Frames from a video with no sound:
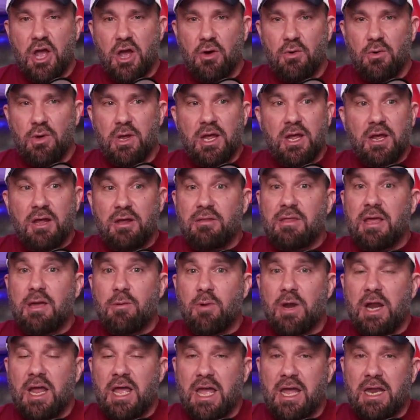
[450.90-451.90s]
know,
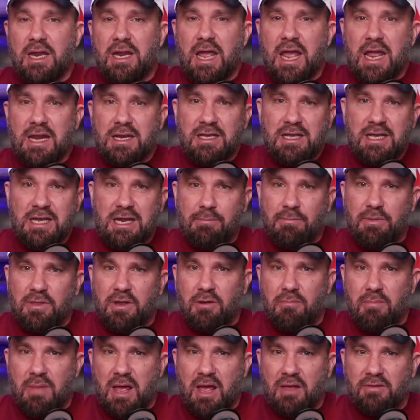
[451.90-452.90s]
they went ahead and kept
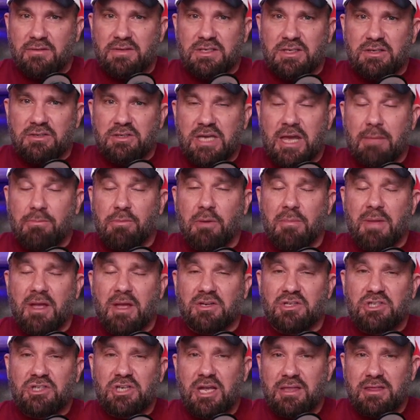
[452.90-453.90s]
their mouths
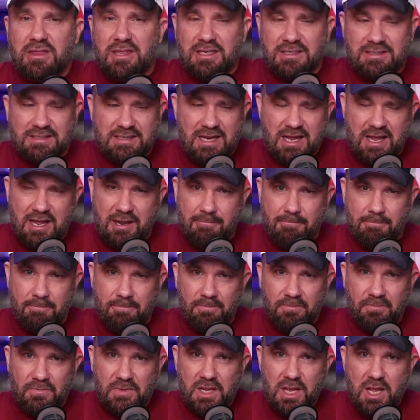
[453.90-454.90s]
shut this time.
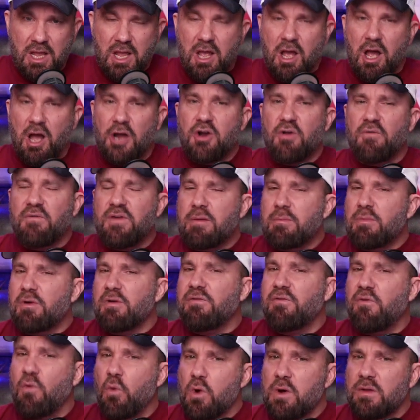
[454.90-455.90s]
On
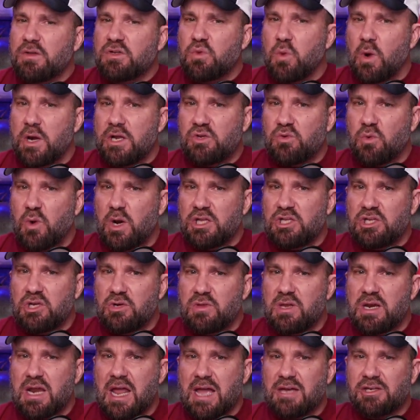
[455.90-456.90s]
November 4th,
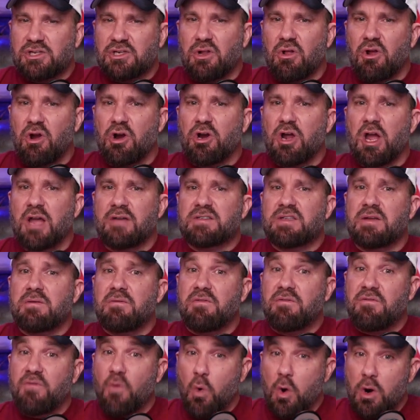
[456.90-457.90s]
2022, the National Archives
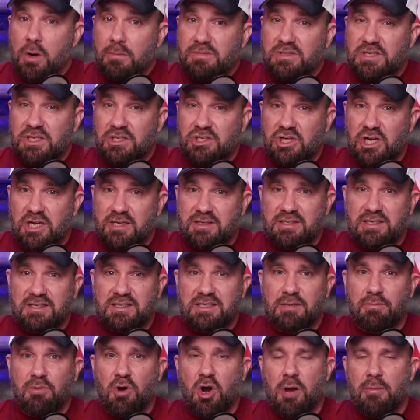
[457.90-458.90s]
informs the
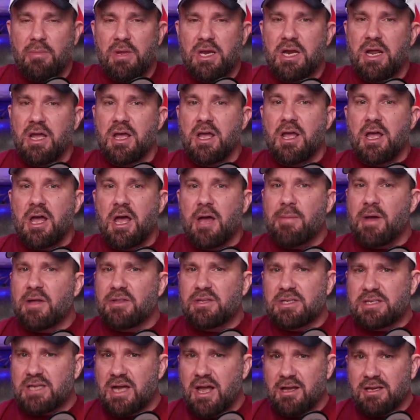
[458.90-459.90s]
Justice Department
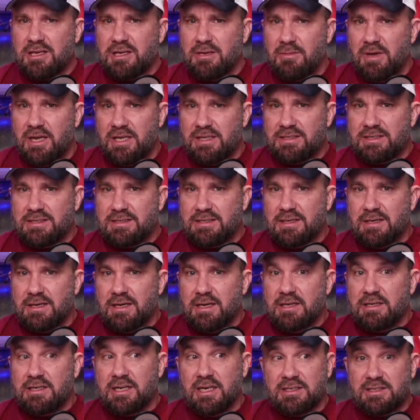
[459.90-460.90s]
about the documents.
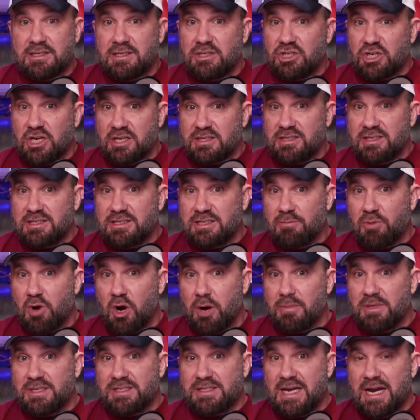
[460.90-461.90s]
Does the Justice
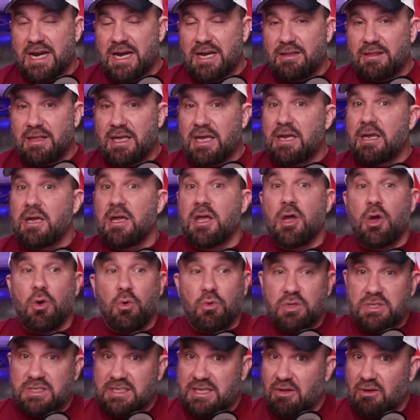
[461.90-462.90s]
Department say anything?
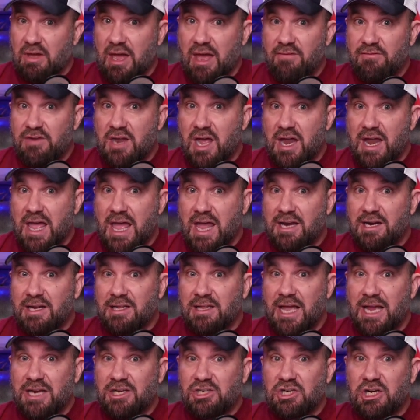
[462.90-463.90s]
Still have not had an
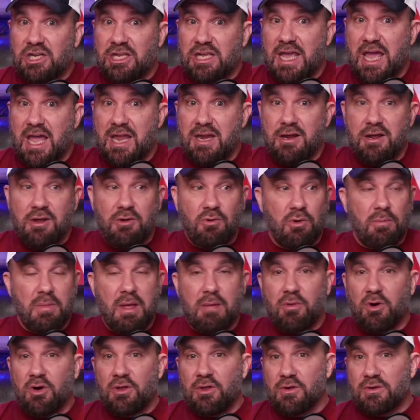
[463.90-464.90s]
election yet.
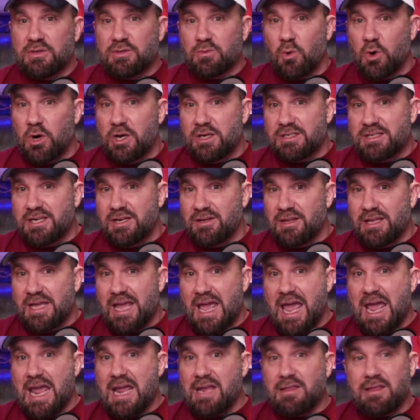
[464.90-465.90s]
Remember, those weren't until
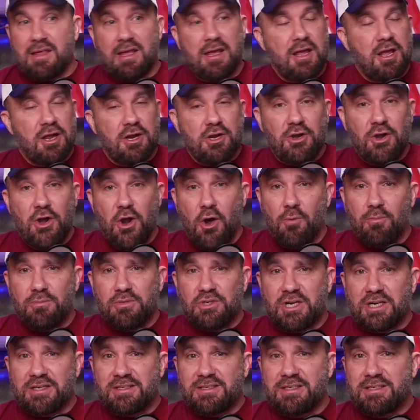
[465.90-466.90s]
the 8th.
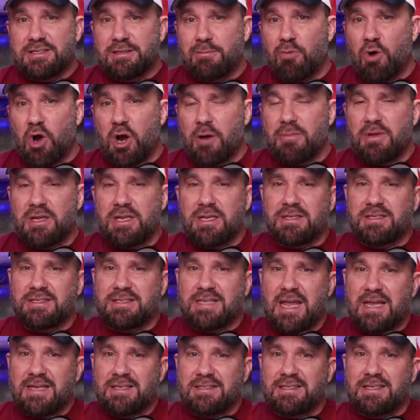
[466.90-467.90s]
Nope, Justice Department
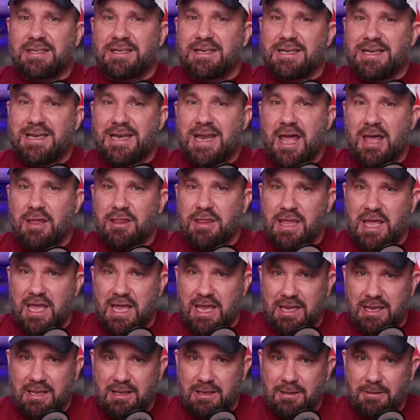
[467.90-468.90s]
says
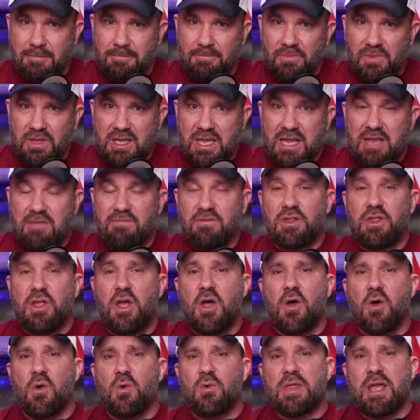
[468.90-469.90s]
nothing, even
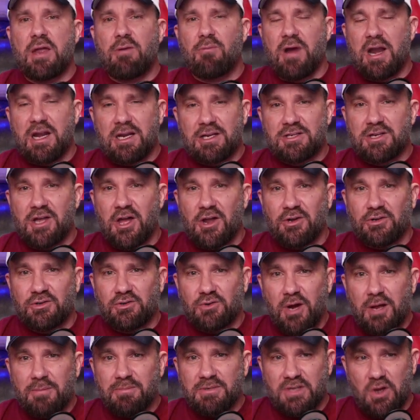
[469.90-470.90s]
though they raided
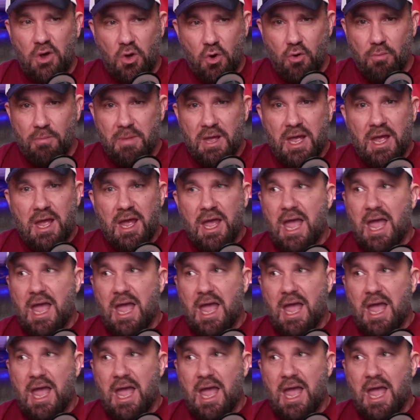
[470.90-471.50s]
Donald Trump's home